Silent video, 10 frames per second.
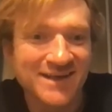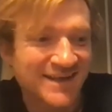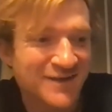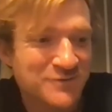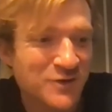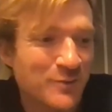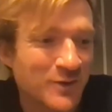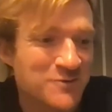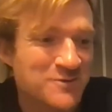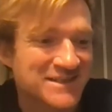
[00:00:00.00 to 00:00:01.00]
and I've got a bottle of
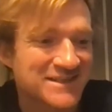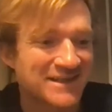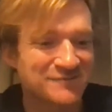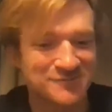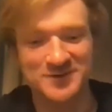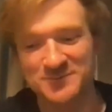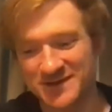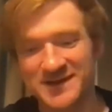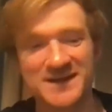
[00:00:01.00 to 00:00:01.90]
Riesling in front of me.